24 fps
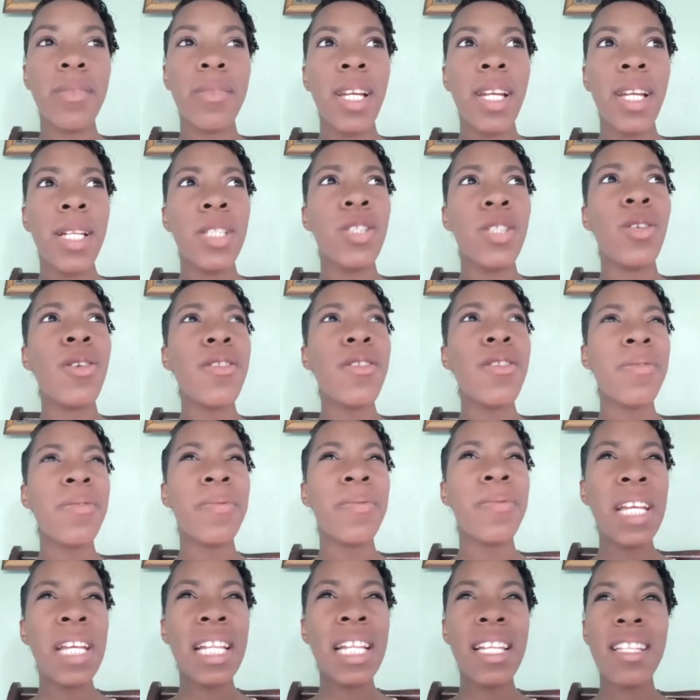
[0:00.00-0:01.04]
those
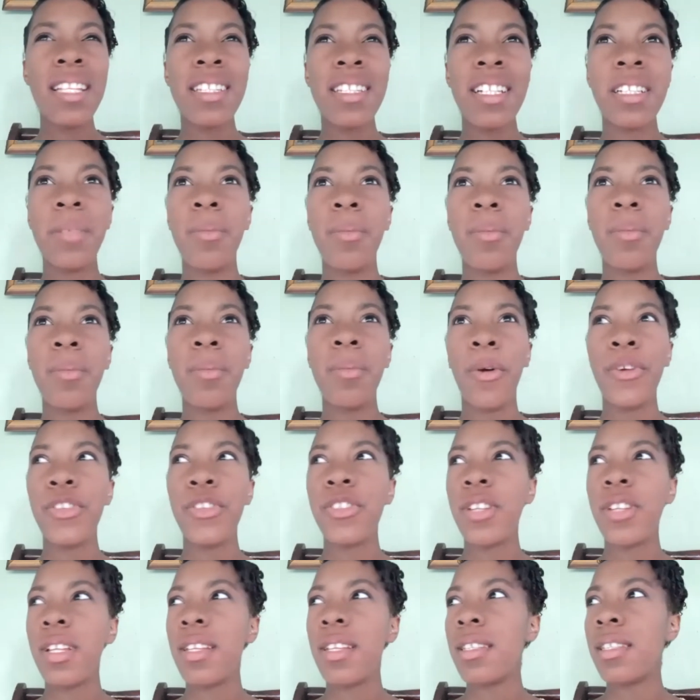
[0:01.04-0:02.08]
feelings and
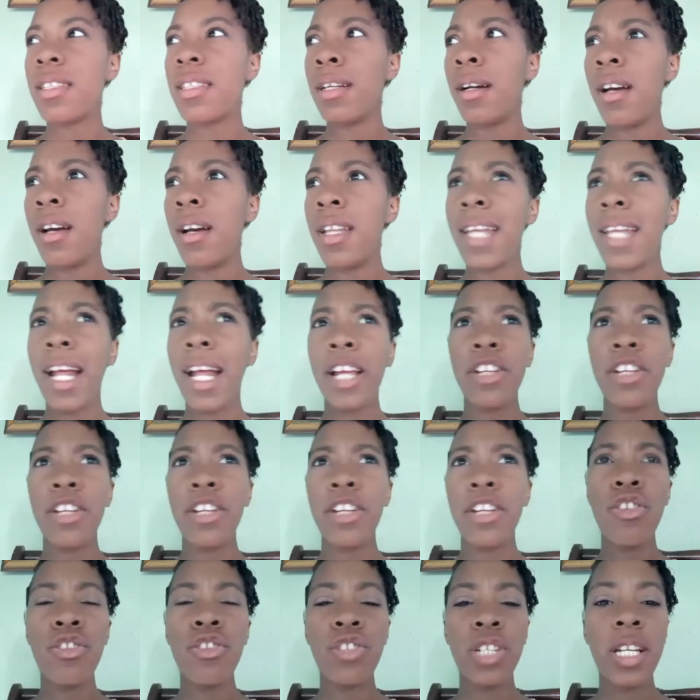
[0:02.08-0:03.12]
emotions that
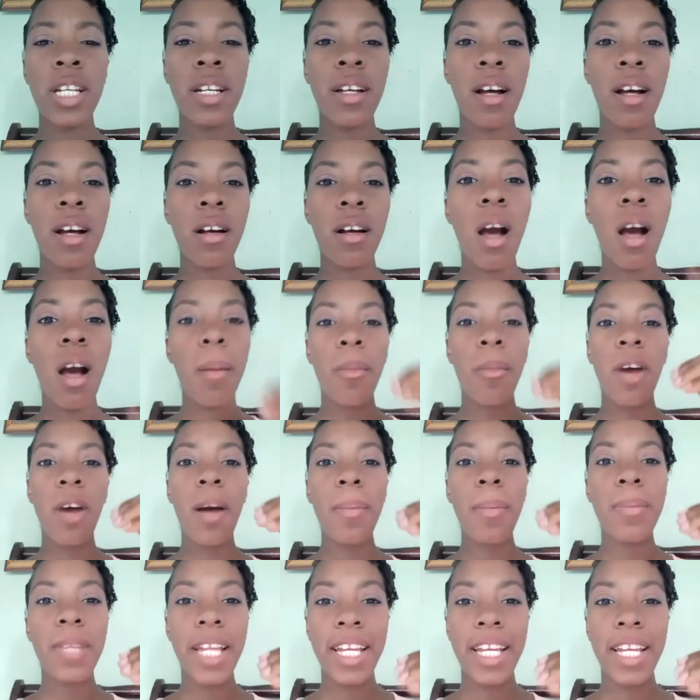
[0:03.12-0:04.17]
usually come
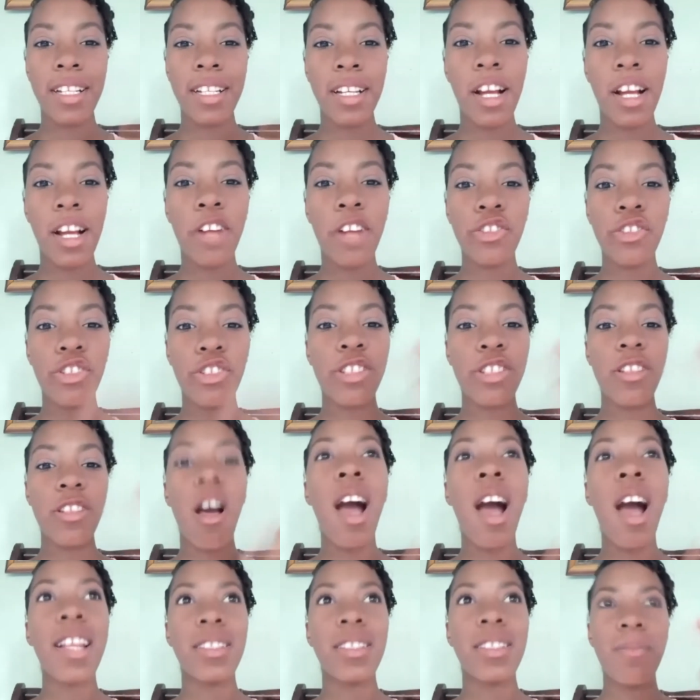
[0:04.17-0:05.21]
up are just
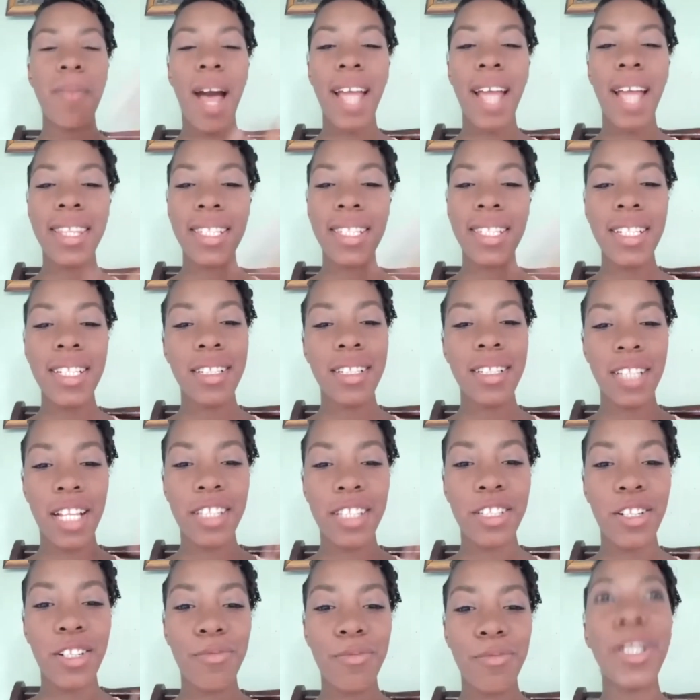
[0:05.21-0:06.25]
automatic,
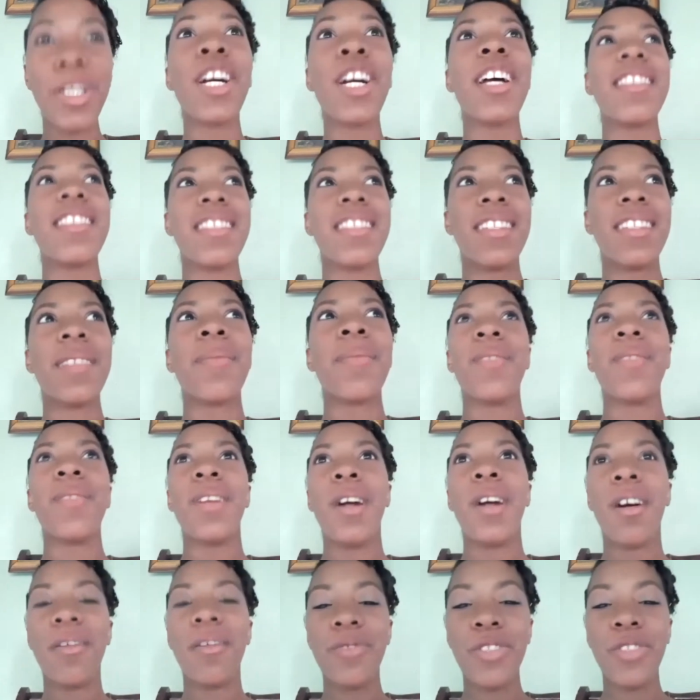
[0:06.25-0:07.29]
that because
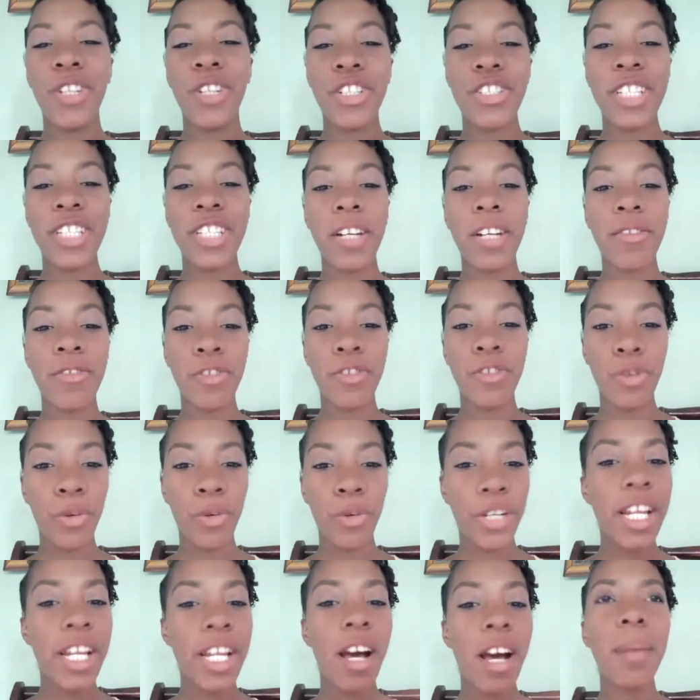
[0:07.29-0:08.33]
of nourishing, like
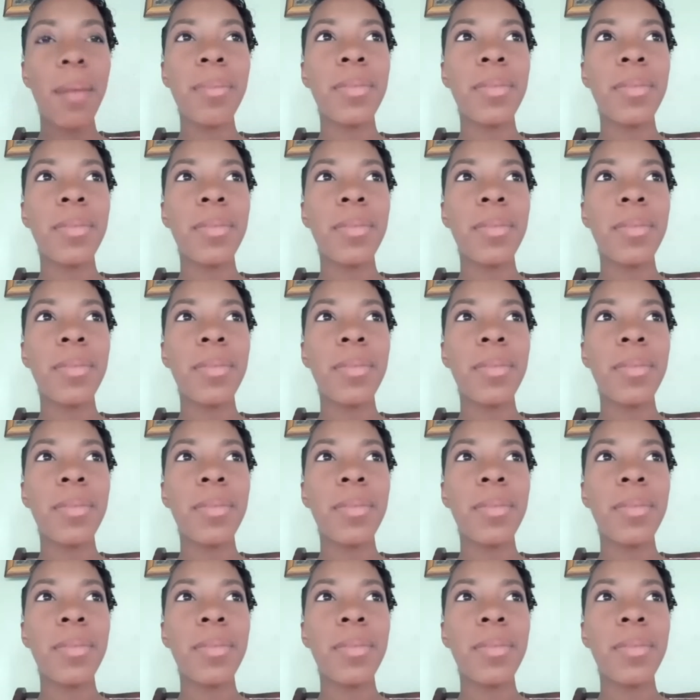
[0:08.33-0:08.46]
growing up,